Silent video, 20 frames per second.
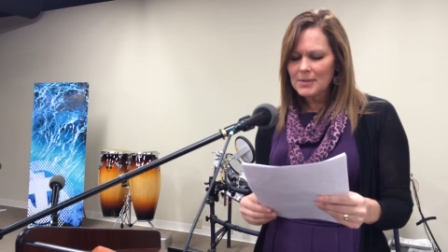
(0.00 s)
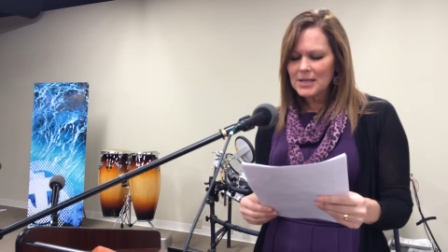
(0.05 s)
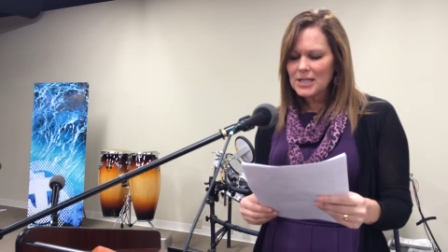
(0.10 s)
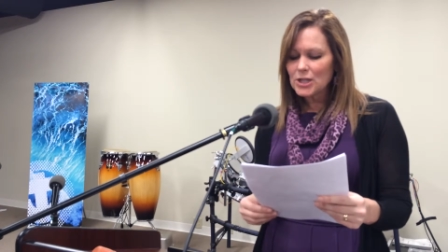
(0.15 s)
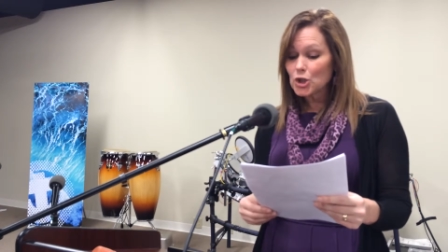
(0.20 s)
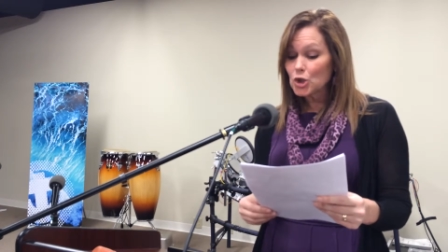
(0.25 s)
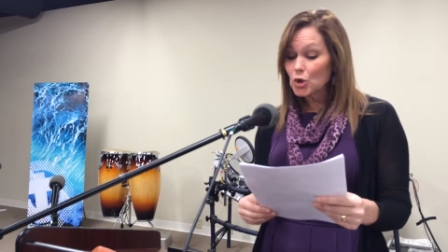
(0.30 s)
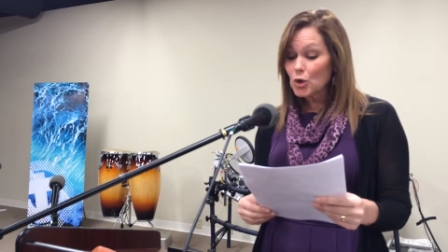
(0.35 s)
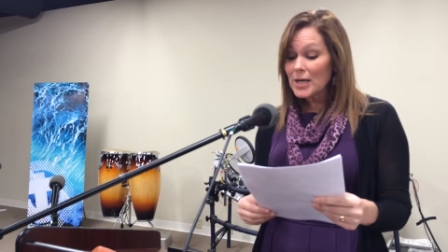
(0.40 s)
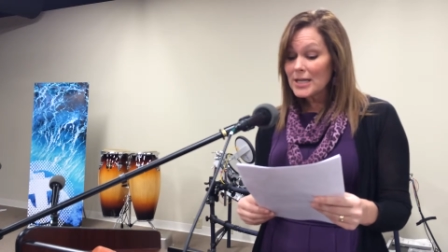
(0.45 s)
and
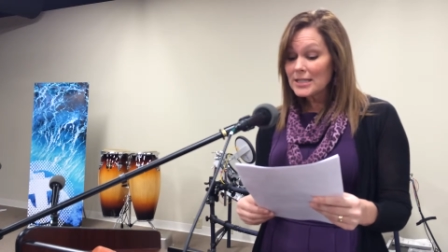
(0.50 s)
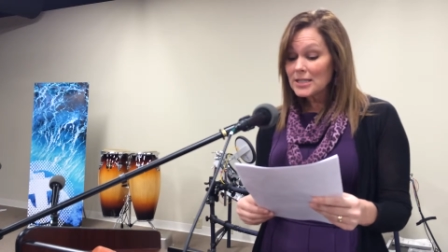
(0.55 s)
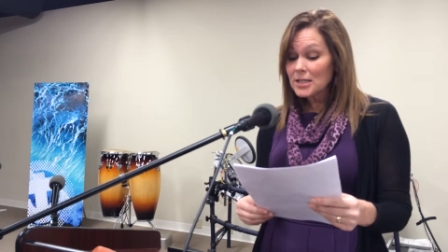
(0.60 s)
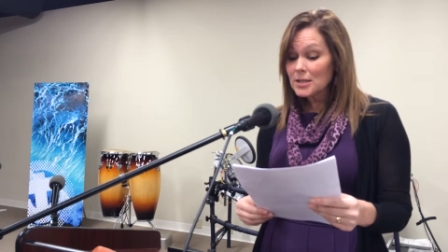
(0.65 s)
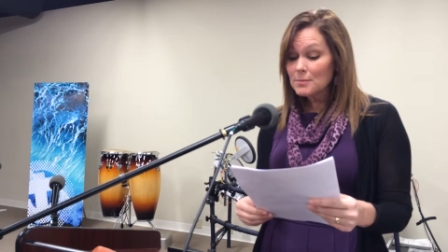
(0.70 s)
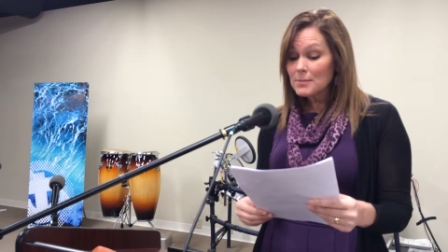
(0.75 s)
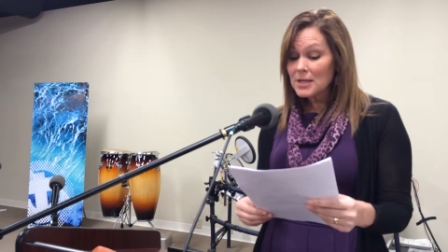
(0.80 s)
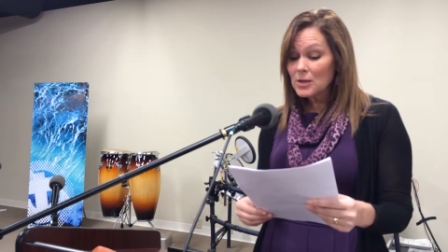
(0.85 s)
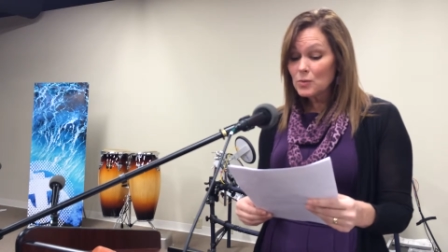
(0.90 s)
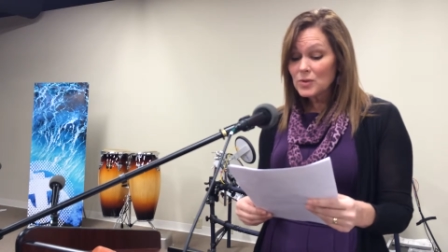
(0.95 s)
his grace
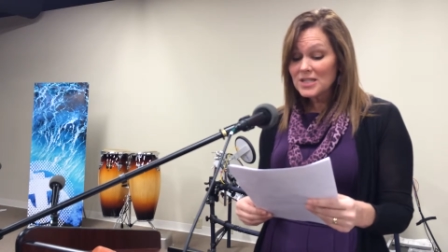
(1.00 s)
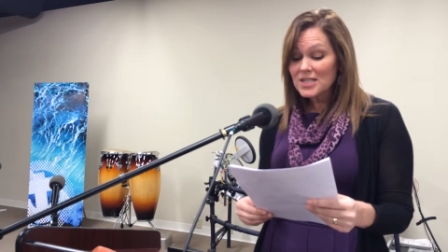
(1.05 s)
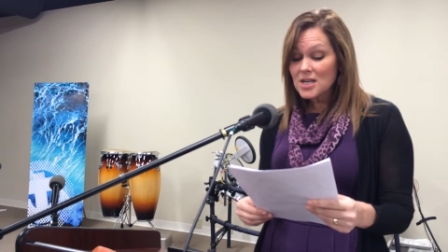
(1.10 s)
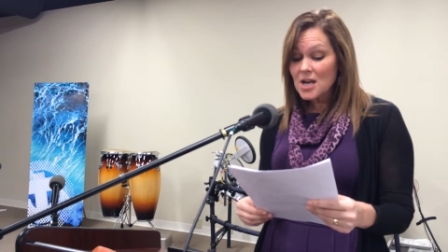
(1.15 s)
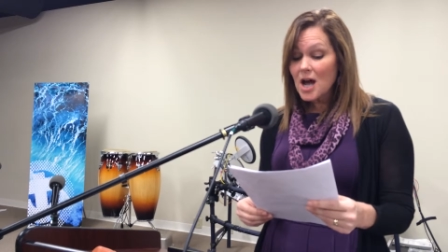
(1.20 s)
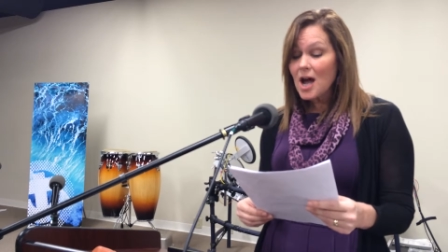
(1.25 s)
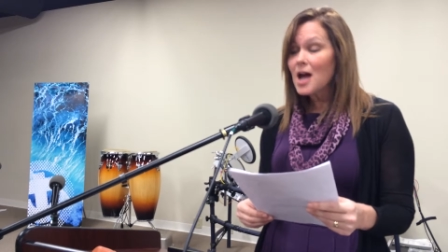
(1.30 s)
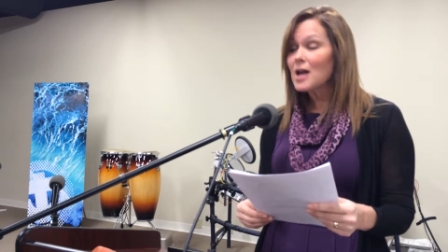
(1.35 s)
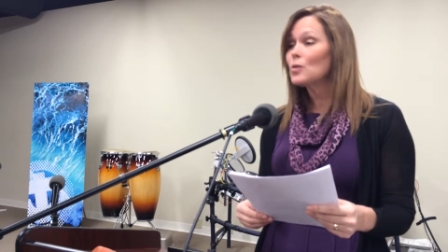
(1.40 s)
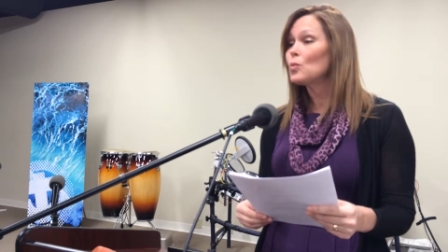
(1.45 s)
to me was
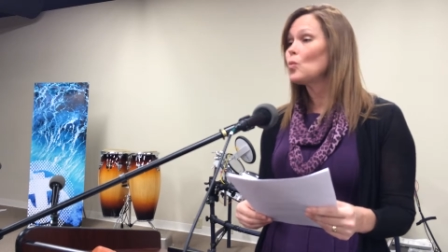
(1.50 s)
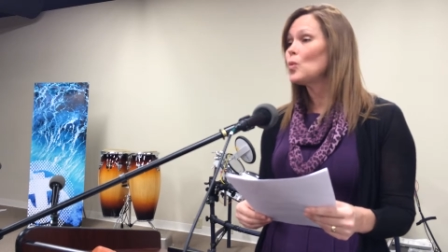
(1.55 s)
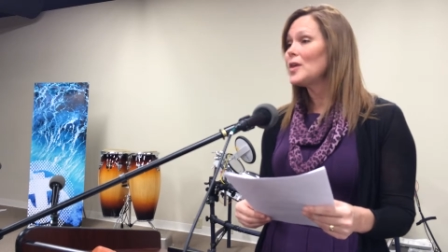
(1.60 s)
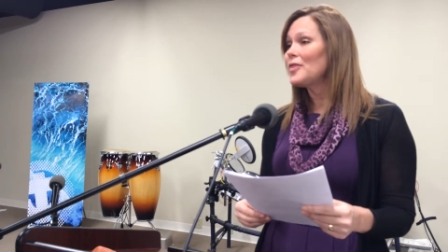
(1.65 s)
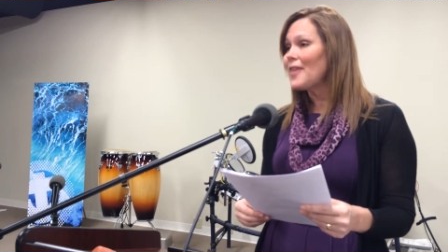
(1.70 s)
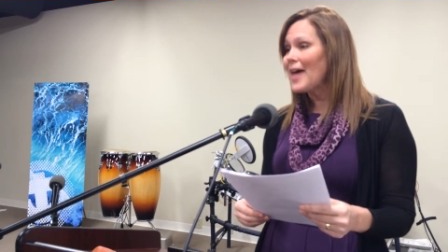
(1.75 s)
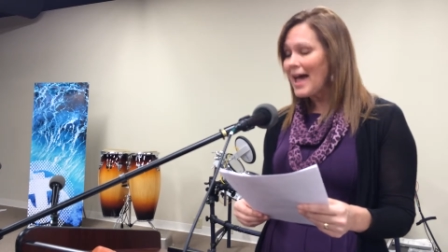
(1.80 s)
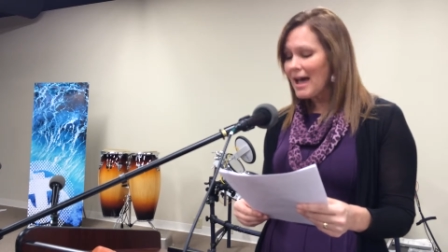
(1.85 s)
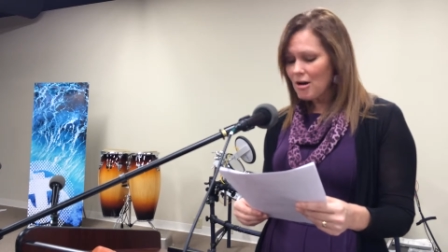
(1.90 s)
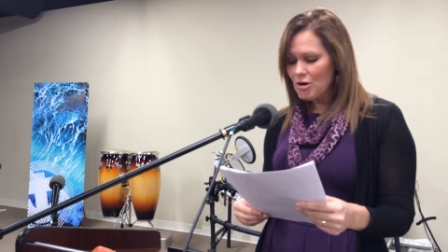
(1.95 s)
not
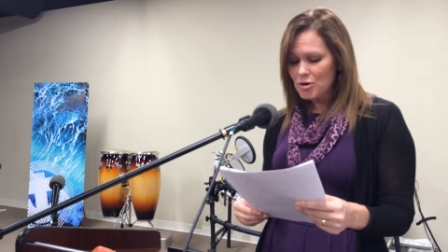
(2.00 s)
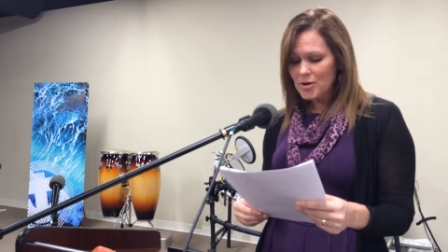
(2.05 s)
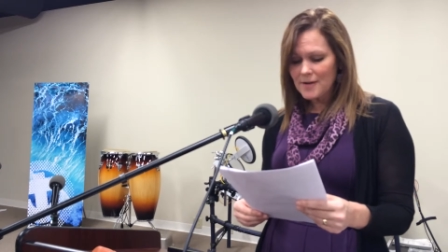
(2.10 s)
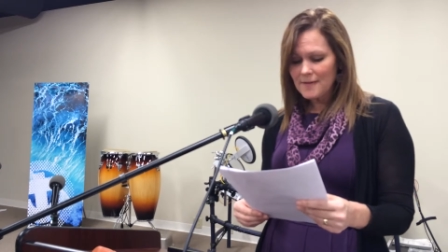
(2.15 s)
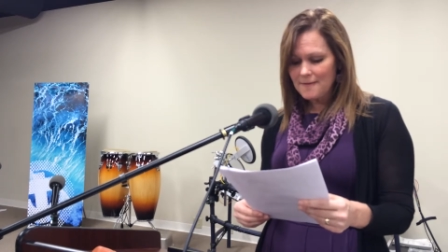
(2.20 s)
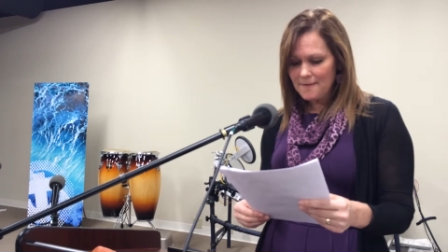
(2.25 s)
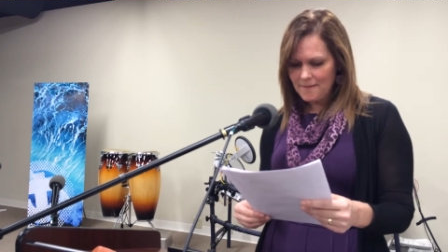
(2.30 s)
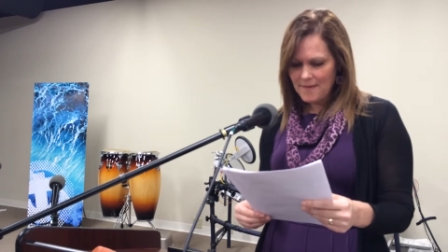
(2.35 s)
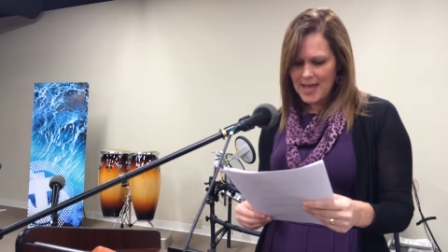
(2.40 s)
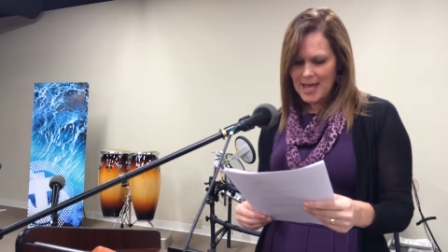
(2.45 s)
without
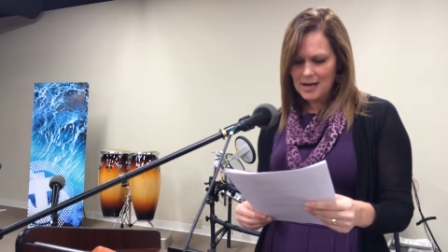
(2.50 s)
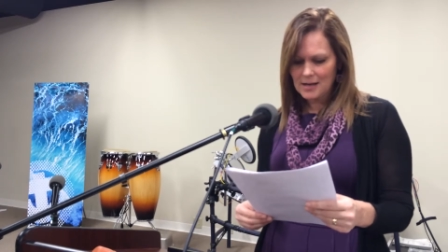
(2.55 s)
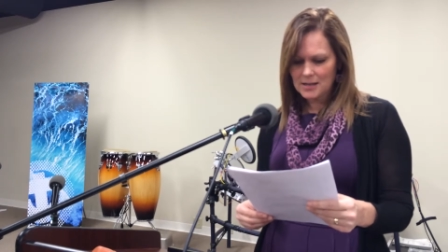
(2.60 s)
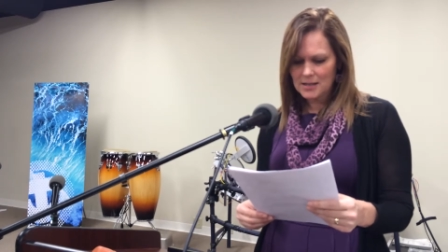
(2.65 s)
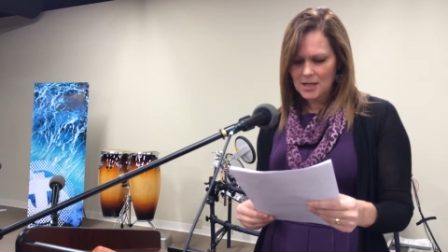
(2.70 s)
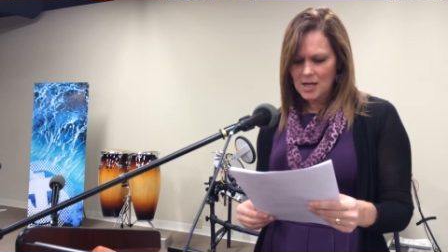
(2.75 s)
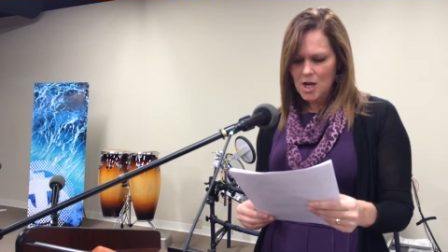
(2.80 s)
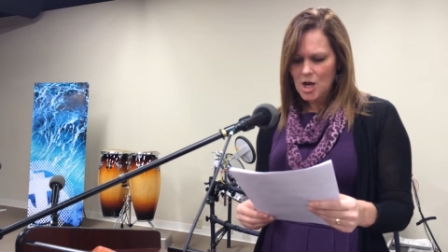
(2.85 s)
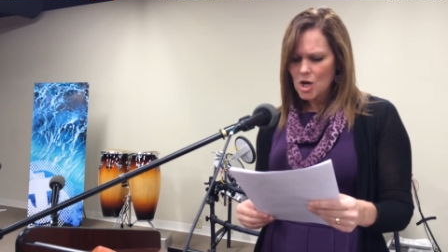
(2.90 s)
effect.